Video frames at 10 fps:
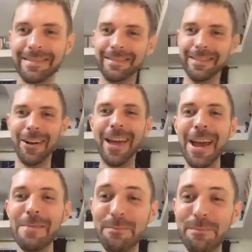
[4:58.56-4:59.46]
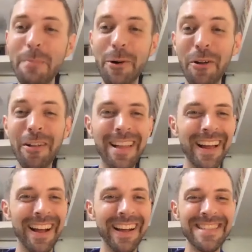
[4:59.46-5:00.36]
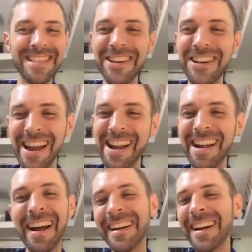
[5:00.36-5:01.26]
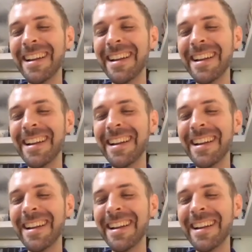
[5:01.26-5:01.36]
Okay, bubble. That's good. All right.